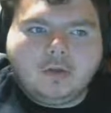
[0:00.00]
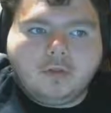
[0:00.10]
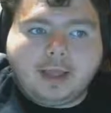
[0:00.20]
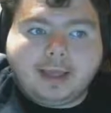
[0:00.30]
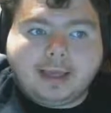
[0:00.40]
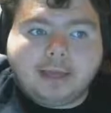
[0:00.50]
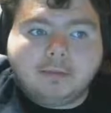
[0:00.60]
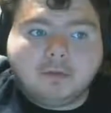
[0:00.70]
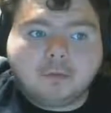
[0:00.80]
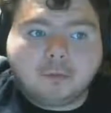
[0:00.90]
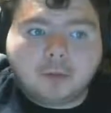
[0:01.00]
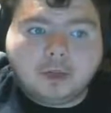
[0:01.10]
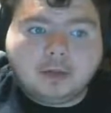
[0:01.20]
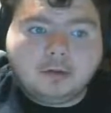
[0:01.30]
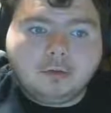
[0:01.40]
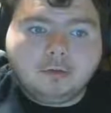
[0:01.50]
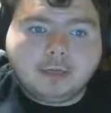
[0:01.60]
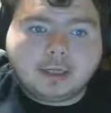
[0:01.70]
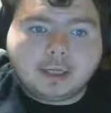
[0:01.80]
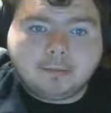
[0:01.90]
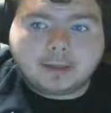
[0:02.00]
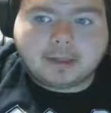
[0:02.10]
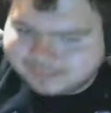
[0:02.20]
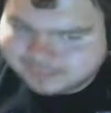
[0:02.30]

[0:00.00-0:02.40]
that game as well when it comes out.